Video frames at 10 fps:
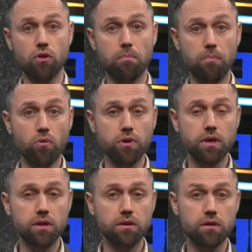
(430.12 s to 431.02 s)

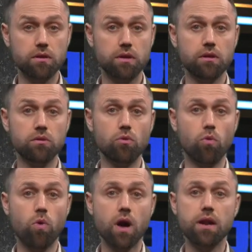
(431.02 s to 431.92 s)
components into
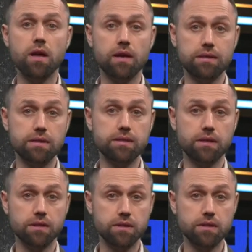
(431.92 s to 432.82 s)
one
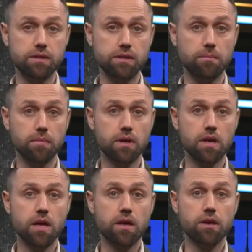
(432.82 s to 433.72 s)
existing system
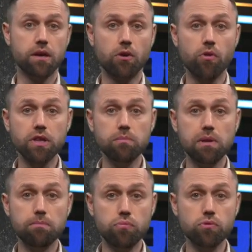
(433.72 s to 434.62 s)

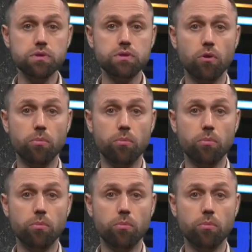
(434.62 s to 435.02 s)
incredibly boosts the